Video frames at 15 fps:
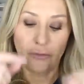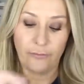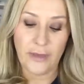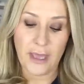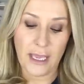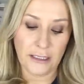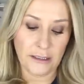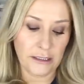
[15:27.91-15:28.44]

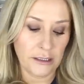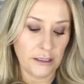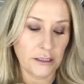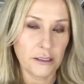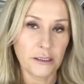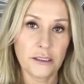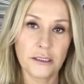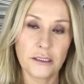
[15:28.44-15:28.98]
fit
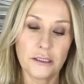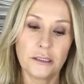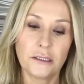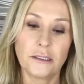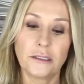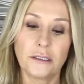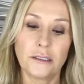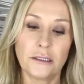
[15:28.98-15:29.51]

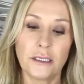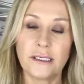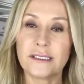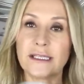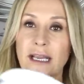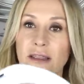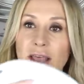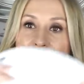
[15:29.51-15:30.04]
and
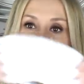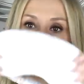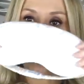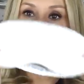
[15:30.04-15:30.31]
stick that